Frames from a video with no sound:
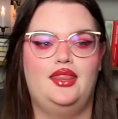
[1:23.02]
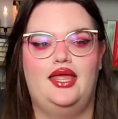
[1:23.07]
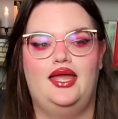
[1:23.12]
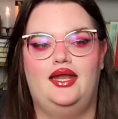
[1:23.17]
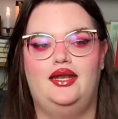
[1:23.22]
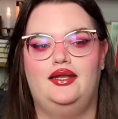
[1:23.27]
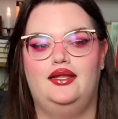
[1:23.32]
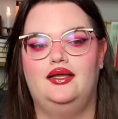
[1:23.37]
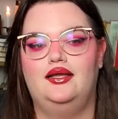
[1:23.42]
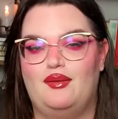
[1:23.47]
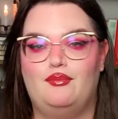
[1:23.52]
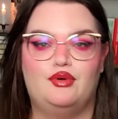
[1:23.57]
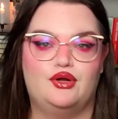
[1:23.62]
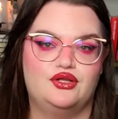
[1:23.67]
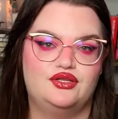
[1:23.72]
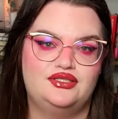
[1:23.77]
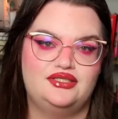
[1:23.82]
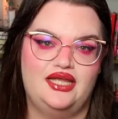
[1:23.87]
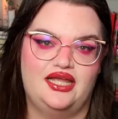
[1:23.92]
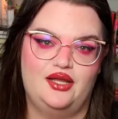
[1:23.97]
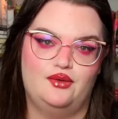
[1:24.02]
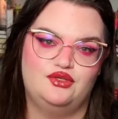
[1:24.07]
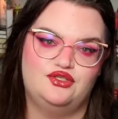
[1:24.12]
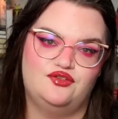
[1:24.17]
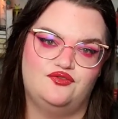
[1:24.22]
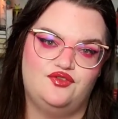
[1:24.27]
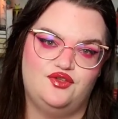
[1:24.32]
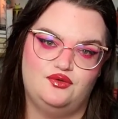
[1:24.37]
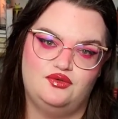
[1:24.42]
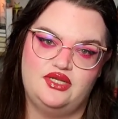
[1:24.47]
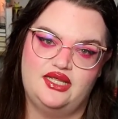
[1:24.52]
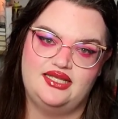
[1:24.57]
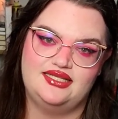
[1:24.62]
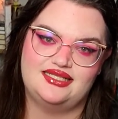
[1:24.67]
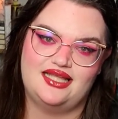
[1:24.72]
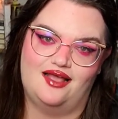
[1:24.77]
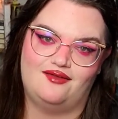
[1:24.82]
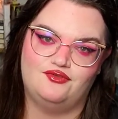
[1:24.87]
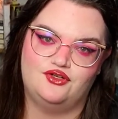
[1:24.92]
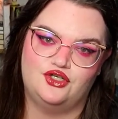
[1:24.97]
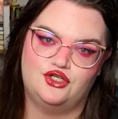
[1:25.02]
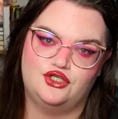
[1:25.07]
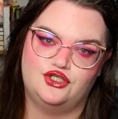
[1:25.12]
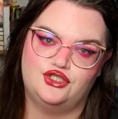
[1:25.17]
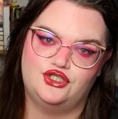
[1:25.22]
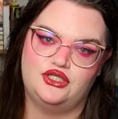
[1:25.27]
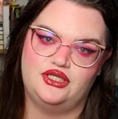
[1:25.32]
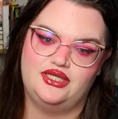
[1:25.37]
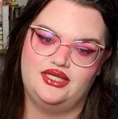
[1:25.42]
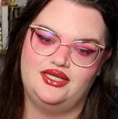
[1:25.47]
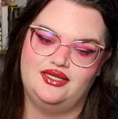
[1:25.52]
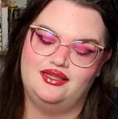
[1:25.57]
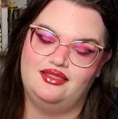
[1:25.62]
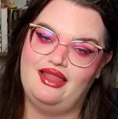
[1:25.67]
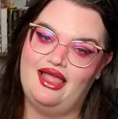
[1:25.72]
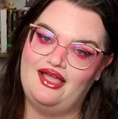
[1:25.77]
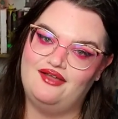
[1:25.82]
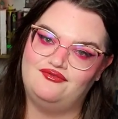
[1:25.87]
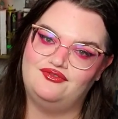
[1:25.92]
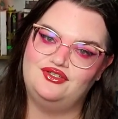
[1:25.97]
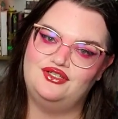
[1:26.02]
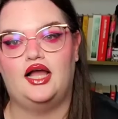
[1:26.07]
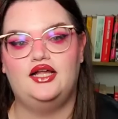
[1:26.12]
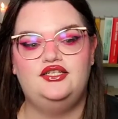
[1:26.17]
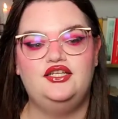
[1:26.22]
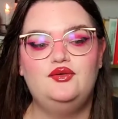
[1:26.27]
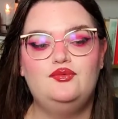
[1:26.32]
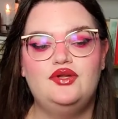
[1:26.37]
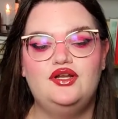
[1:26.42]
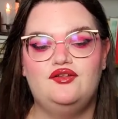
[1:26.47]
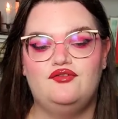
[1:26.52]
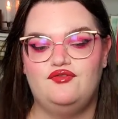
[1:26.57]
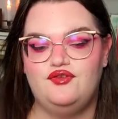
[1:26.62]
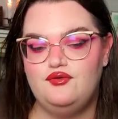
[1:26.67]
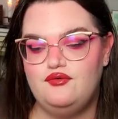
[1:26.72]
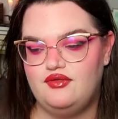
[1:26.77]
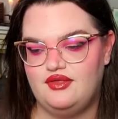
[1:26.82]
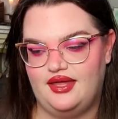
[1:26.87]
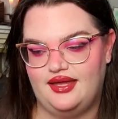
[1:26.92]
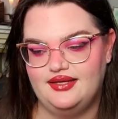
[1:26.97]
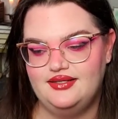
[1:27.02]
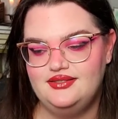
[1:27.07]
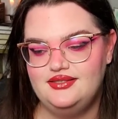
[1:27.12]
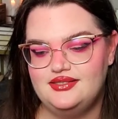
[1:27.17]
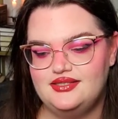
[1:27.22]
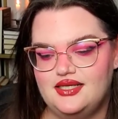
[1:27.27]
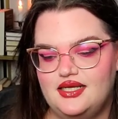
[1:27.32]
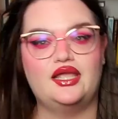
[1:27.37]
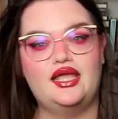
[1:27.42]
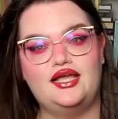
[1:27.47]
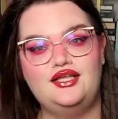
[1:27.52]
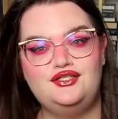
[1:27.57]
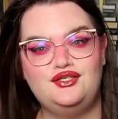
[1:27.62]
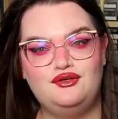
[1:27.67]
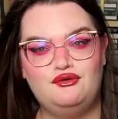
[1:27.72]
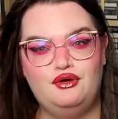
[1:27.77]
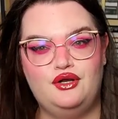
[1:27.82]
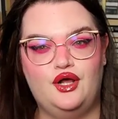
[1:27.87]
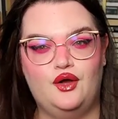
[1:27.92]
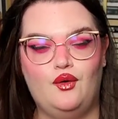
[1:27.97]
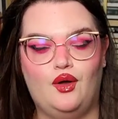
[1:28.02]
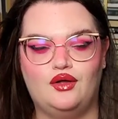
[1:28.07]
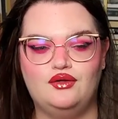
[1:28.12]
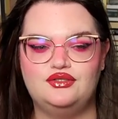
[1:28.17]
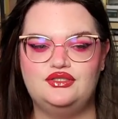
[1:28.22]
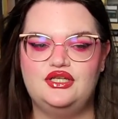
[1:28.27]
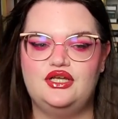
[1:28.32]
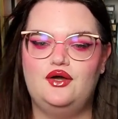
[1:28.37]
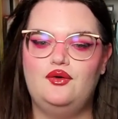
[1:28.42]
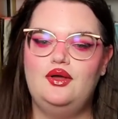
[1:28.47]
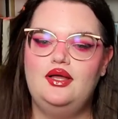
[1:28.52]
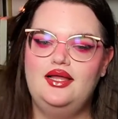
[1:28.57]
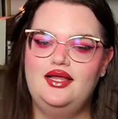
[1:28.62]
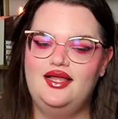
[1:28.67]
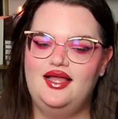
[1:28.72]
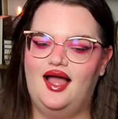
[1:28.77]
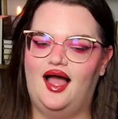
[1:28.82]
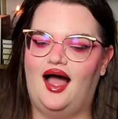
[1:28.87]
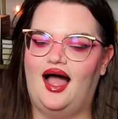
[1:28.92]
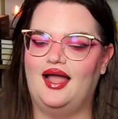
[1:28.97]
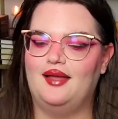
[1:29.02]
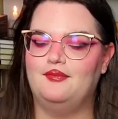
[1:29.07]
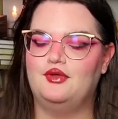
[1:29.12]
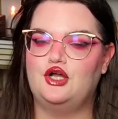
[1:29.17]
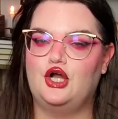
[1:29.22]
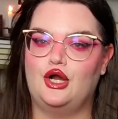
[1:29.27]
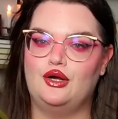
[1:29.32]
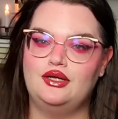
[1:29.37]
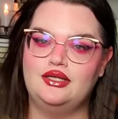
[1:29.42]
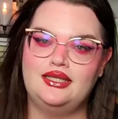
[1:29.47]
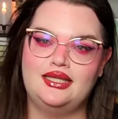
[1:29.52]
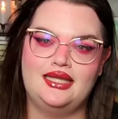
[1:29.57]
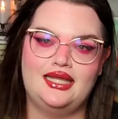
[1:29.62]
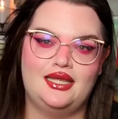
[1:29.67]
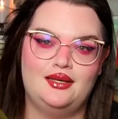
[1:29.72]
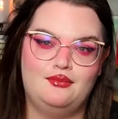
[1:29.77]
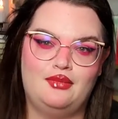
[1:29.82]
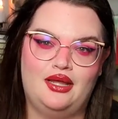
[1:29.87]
then my birthday was a few days after she left. I did read a few things. In case you don't know also, I'm currently in